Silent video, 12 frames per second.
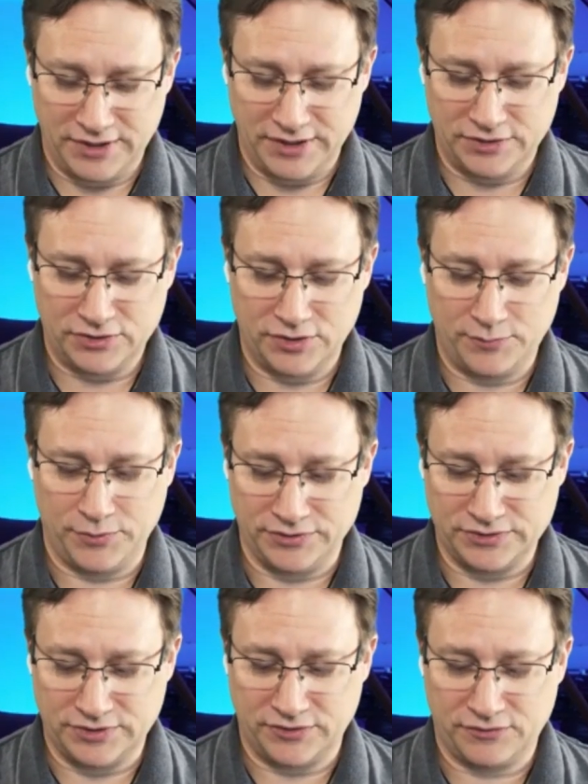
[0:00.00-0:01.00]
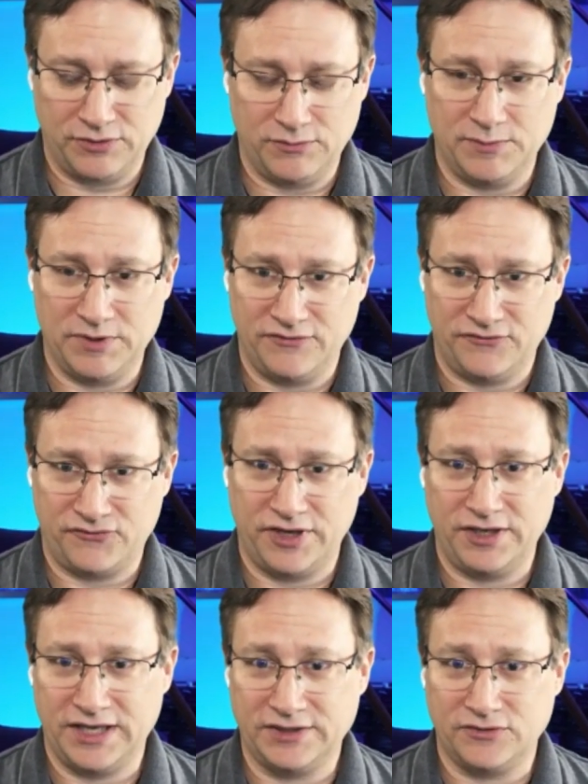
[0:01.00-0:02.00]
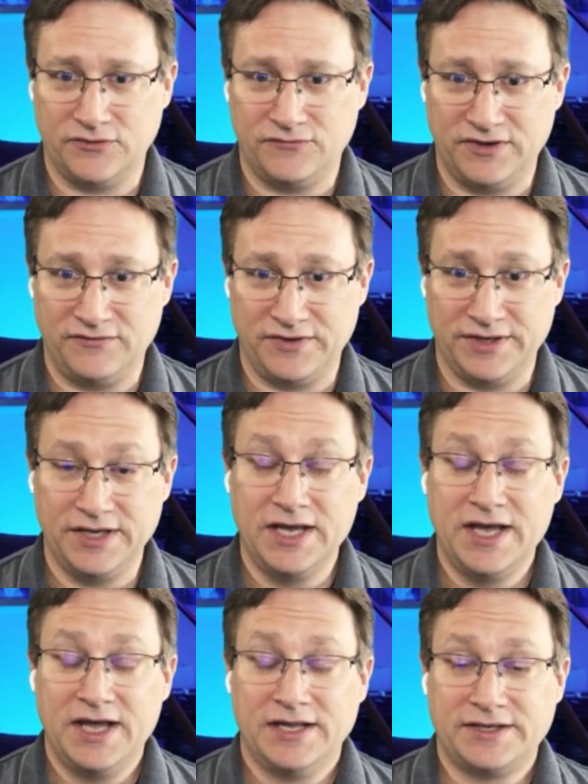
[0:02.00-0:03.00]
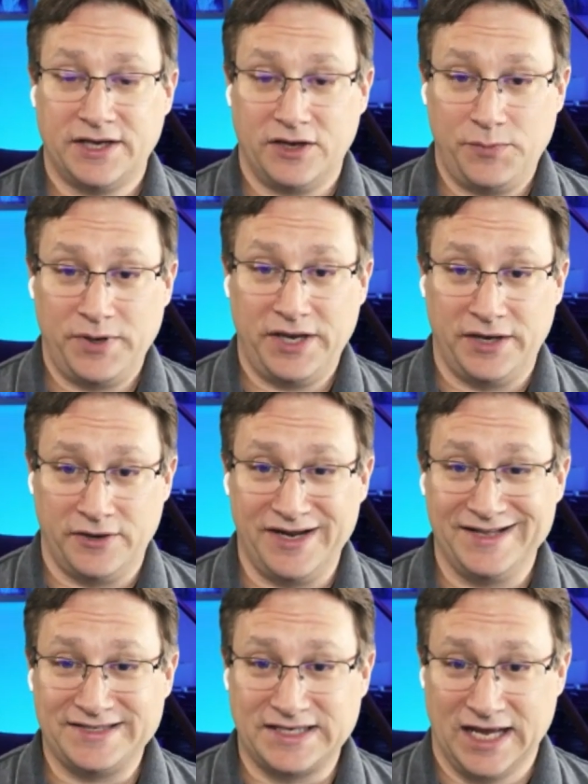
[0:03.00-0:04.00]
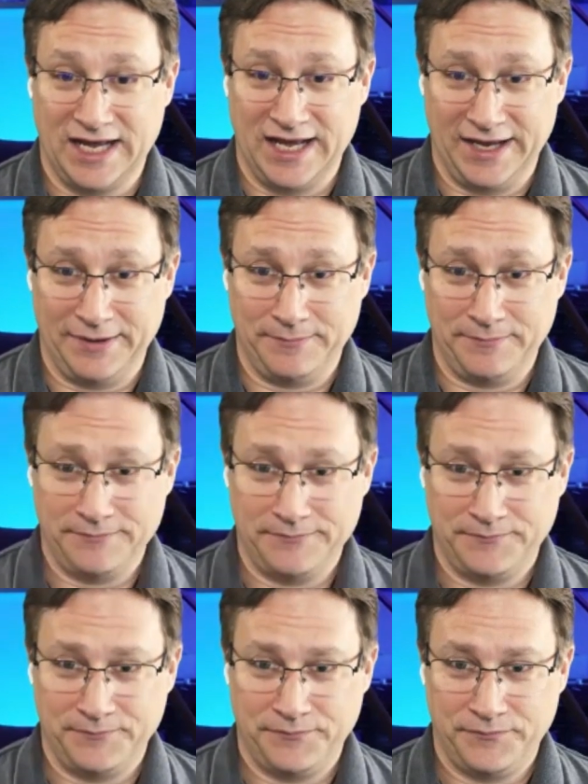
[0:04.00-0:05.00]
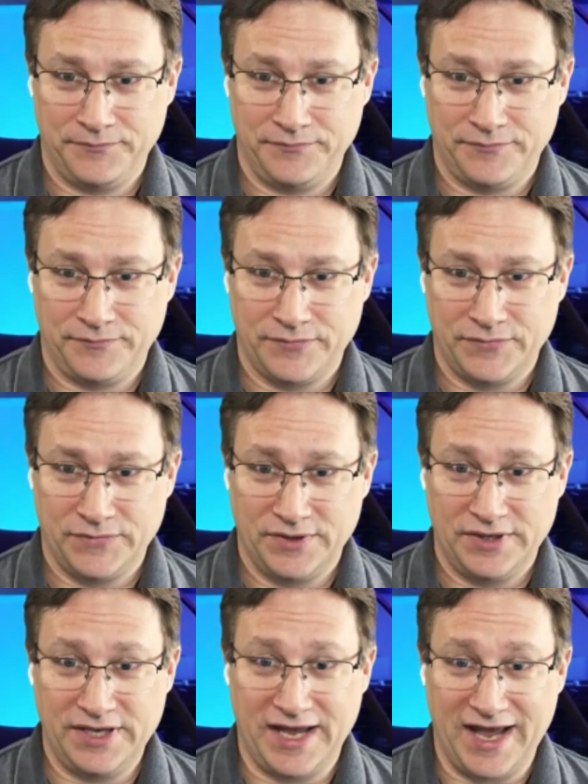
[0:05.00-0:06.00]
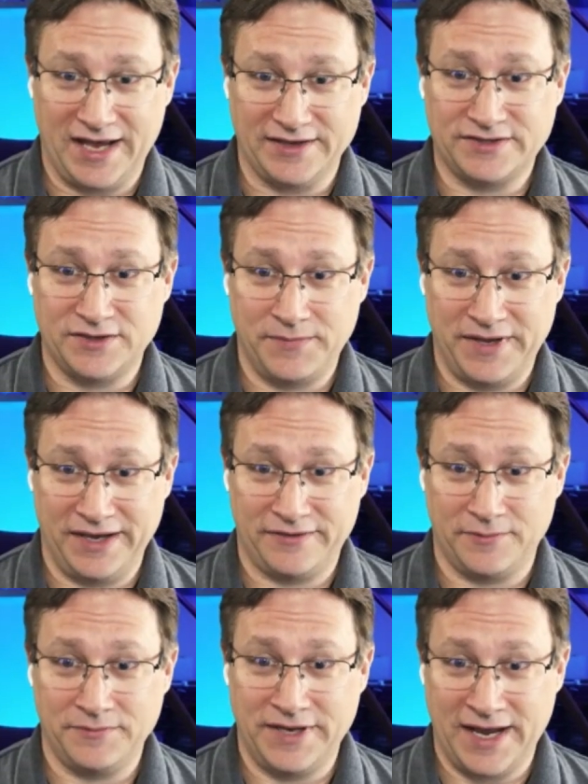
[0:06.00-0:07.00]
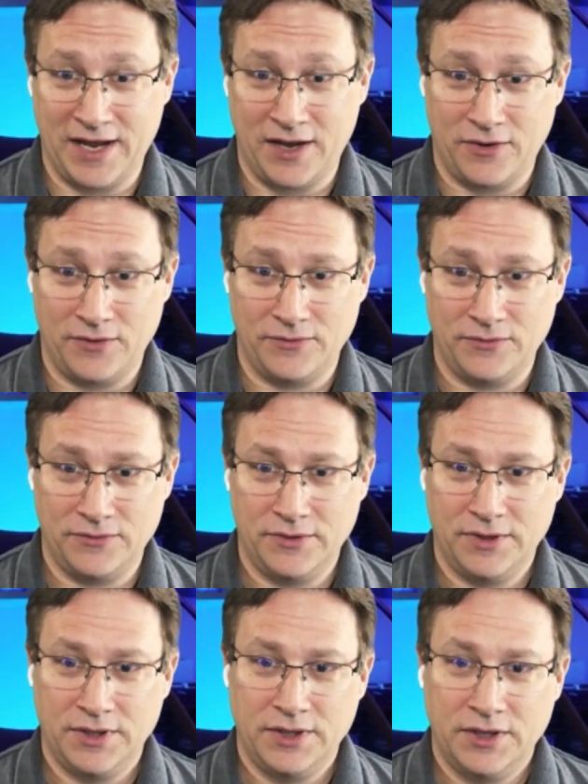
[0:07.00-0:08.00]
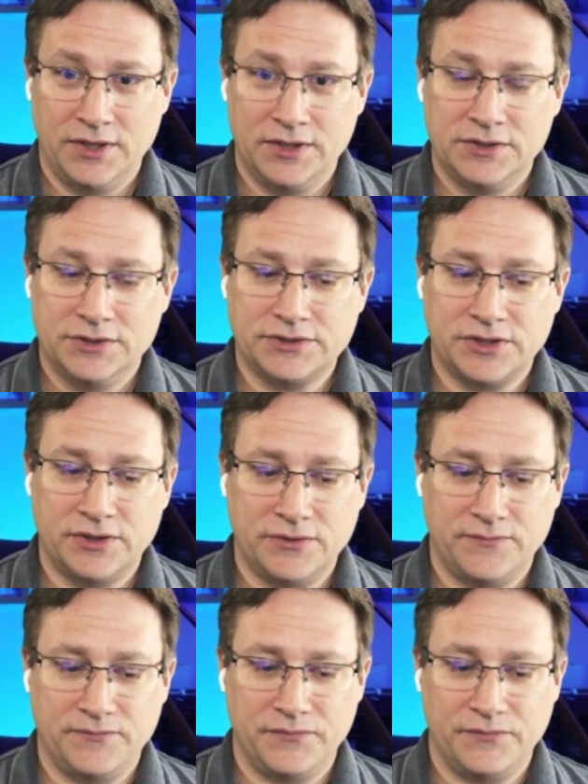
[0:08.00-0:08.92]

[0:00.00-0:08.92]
interpreters, the three women in front, they told Vivian, "Tell Peter it's time. He has to make them now." So